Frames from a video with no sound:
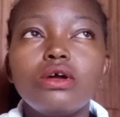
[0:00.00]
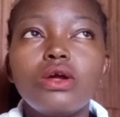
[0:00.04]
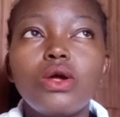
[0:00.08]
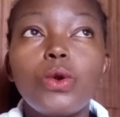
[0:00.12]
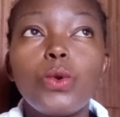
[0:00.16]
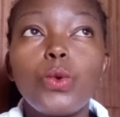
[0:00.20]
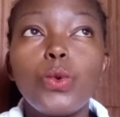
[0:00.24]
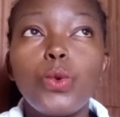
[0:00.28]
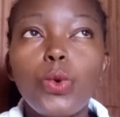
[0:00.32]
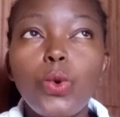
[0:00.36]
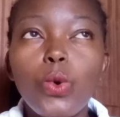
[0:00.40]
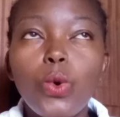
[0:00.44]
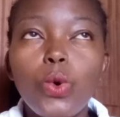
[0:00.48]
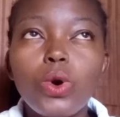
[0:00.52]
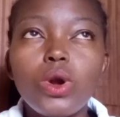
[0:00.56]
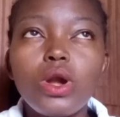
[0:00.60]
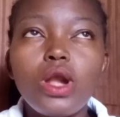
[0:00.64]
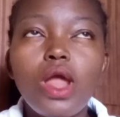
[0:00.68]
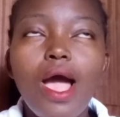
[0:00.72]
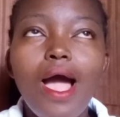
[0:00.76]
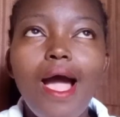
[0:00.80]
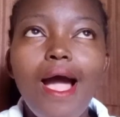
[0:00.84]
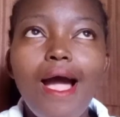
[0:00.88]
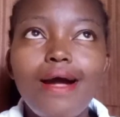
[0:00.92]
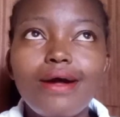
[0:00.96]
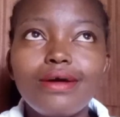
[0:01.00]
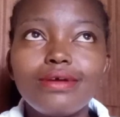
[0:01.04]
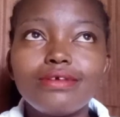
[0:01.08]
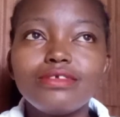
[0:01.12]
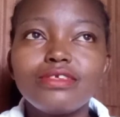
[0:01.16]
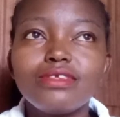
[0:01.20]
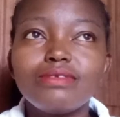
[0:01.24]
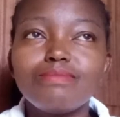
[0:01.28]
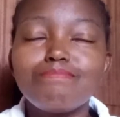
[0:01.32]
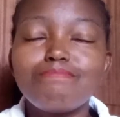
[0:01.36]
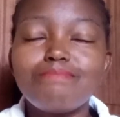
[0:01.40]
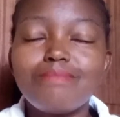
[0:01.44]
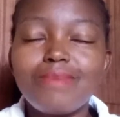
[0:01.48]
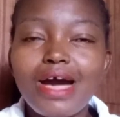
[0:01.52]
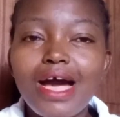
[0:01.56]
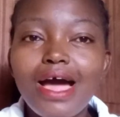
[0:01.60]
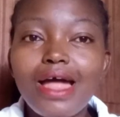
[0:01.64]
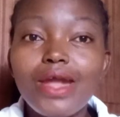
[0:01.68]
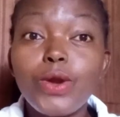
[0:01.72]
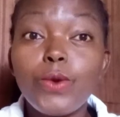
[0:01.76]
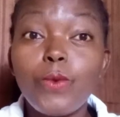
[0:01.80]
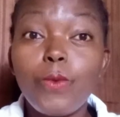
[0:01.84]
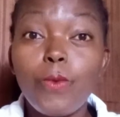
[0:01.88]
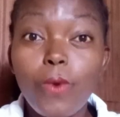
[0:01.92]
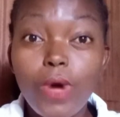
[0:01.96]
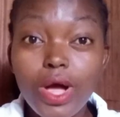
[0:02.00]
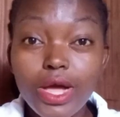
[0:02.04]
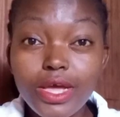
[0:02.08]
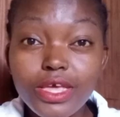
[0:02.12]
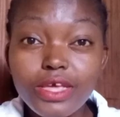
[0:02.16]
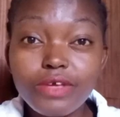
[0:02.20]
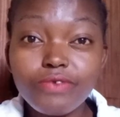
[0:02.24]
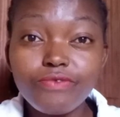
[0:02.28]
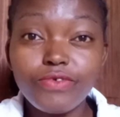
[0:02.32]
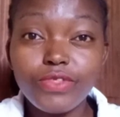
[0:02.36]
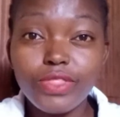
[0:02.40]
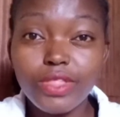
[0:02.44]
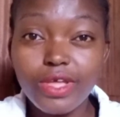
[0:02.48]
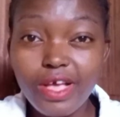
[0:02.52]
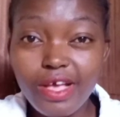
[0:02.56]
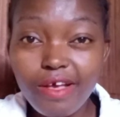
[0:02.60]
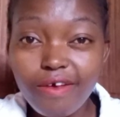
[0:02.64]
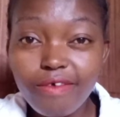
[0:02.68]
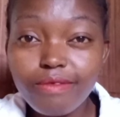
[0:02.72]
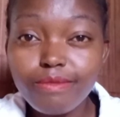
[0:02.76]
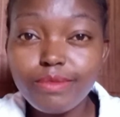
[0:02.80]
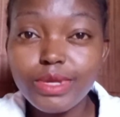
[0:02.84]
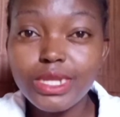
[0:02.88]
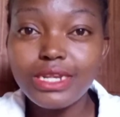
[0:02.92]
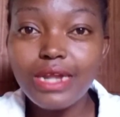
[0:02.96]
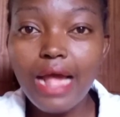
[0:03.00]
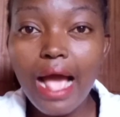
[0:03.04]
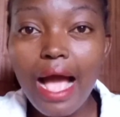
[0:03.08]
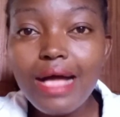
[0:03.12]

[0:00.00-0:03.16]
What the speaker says: grown ass man working for the government